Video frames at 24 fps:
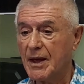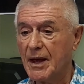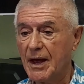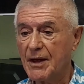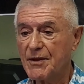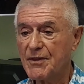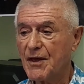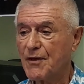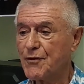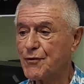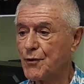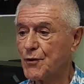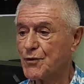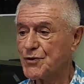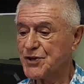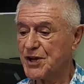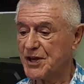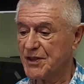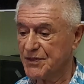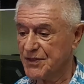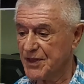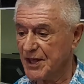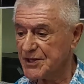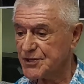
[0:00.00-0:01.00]
I thought
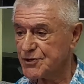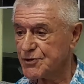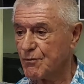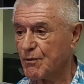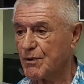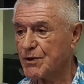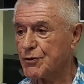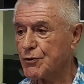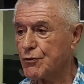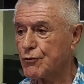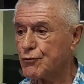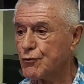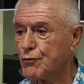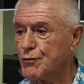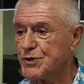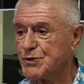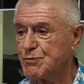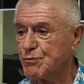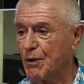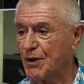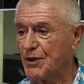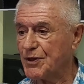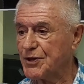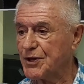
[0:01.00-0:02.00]
that's what the tourists
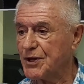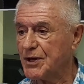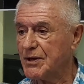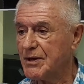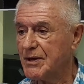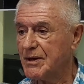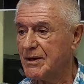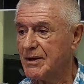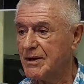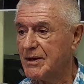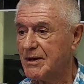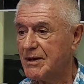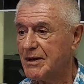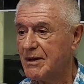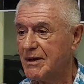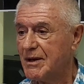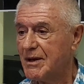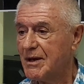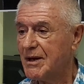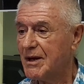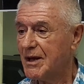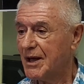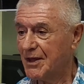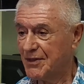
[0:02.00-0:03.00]
want, and
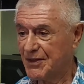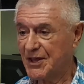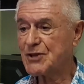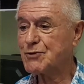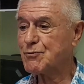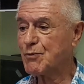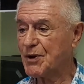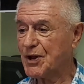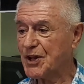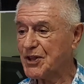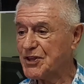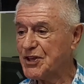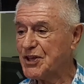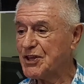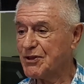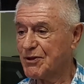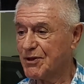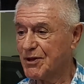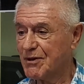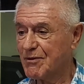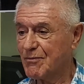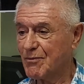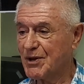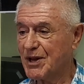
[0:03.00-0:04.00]
that's what I did
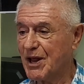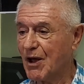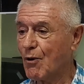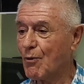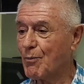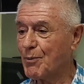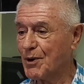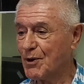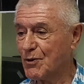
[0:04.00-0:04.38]
when I opened